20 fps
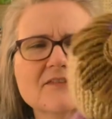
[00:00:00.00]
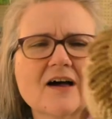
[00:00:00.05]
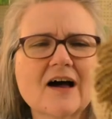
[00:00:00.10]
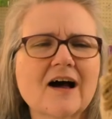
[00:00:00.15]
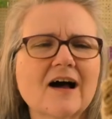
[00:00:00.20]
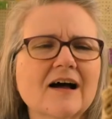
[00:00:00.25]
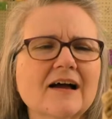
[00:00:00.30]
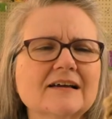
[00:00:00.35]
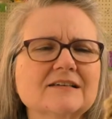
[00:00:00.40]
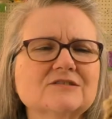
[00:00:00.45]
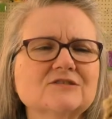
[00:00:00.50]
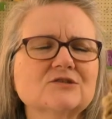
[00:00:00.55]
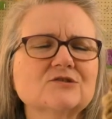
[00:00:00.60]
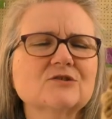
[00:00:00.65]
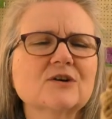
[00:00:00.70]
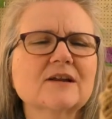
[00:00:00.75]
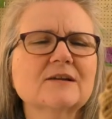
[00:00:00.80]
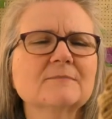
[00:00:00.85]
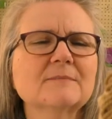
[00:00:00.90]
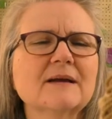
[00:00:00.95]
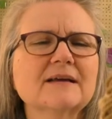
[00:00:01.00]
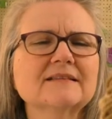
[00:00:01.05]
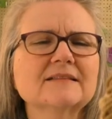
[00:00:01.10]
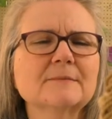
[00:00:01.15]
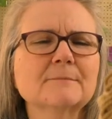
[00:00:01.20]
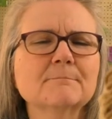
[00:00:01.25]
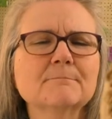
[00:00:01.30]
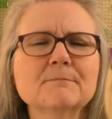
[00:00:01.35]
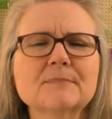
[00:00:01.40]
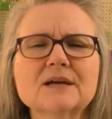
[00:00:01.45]
the eyes to try to make
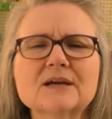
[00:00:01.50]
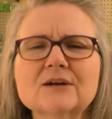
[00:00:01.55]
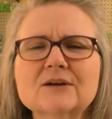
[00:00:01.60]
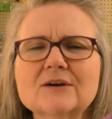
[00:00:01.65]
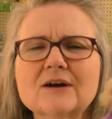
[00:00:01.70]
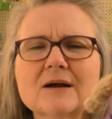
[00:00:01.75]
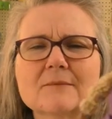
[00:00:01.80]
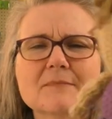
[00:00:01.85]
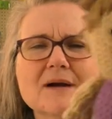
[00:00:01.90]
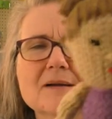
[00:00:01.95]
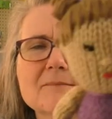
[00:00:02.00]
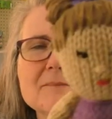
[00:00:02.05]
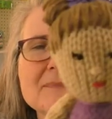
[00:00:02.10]
them bigger, I might